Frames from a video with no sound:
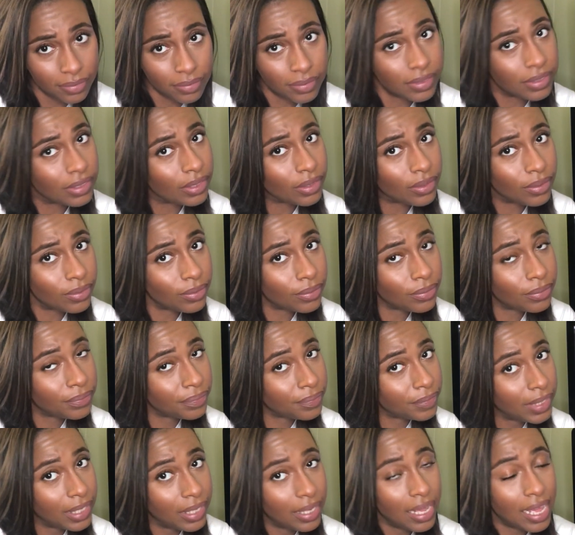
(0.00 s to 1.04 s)
so
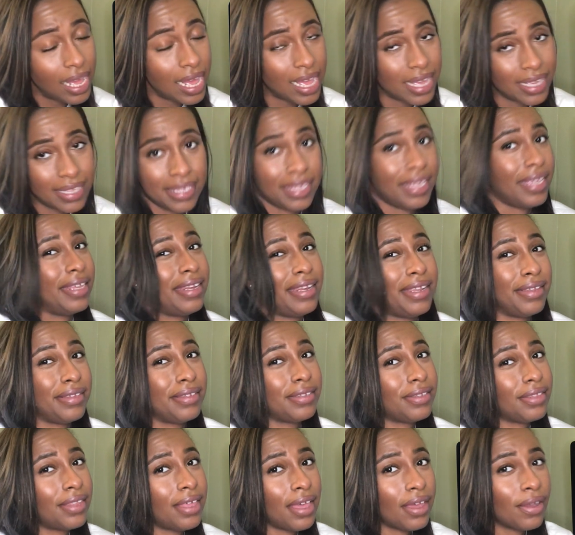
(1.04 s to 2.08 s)
I can't
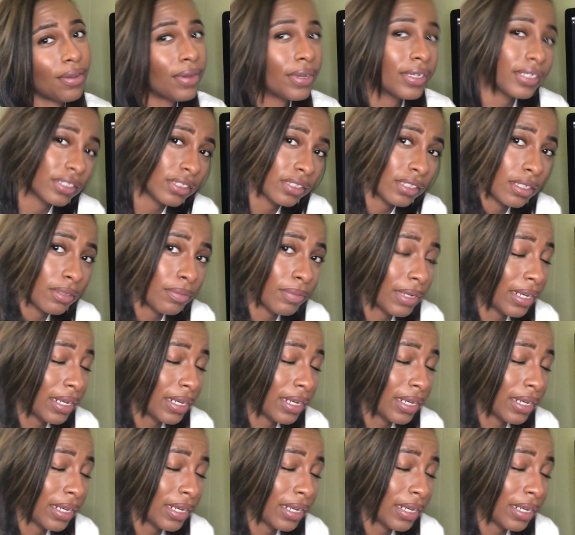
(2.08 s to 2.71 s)
answer that question.